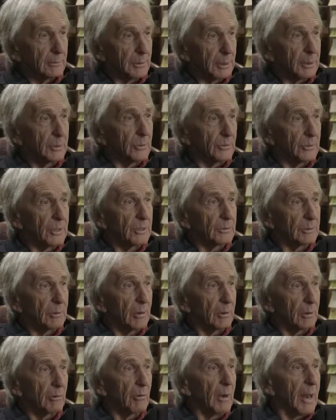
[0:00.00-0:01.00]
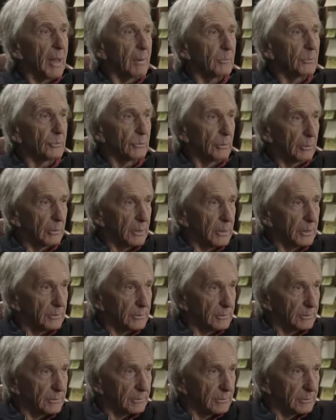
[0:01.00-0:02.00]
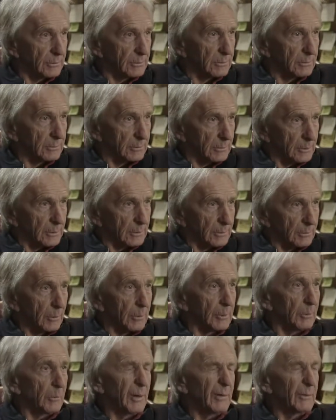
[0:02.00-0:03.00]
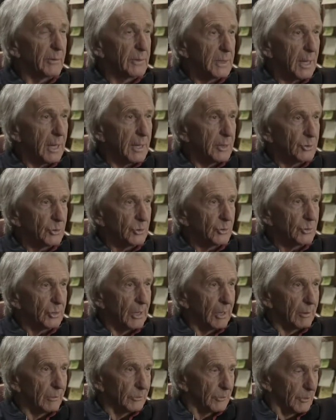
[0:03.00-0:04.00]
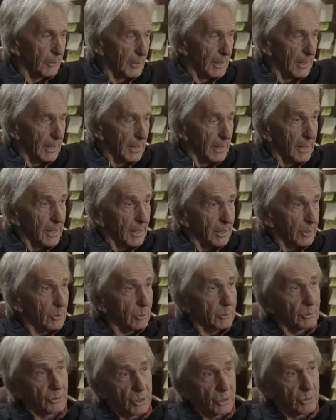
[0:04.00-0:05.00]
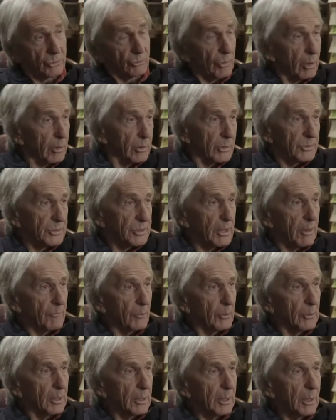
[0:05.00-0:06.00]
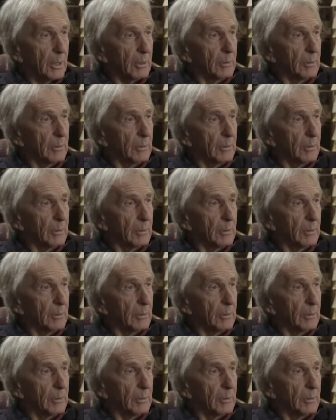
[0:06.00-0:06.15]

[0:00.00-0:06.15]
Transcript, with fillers: because he's got cramps or he's or one of his eyes is shut or something you can just throw your stuff on and